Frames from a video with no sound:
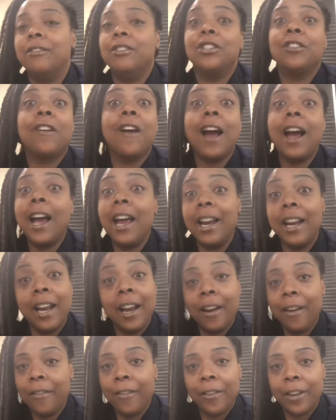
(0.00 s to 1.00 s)
they've tried
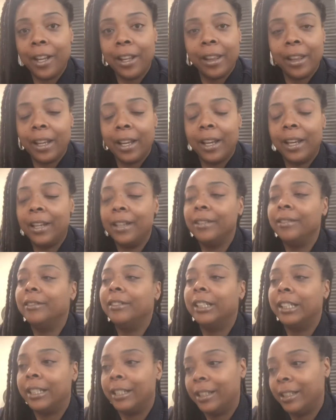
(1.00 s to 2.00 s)
everything,
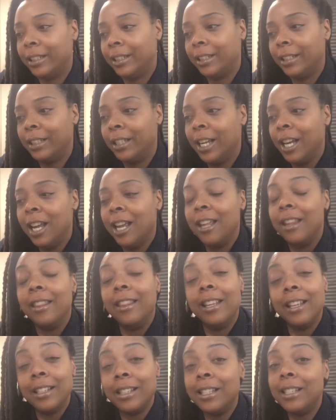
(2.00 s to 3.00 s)
listen.
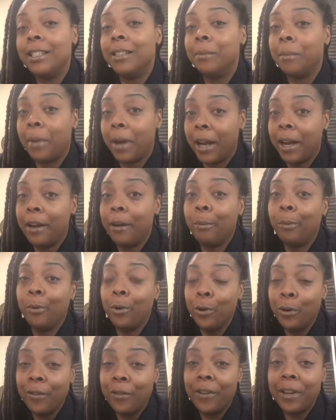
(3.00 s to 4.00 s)
This is my
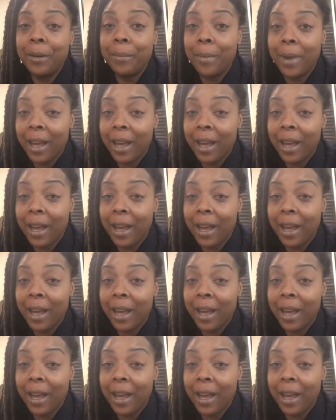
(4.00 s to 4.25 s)
proven